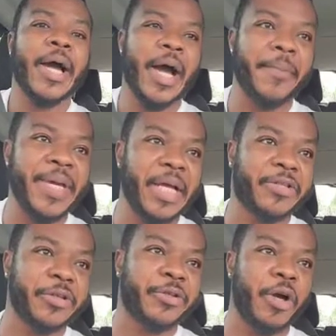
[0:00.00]
I'm here
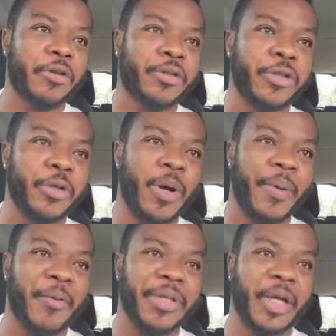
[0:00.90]
to talk to you
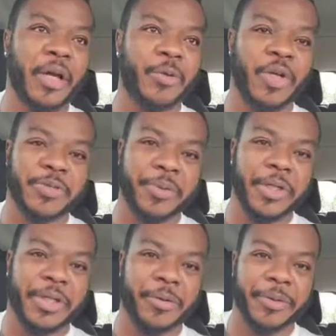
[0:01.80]
about what the Lord wants me to
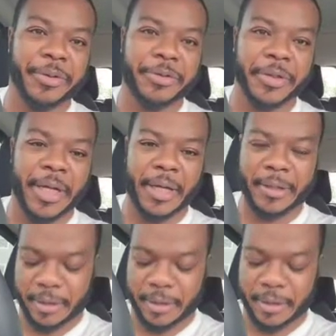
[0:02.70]
share with you today.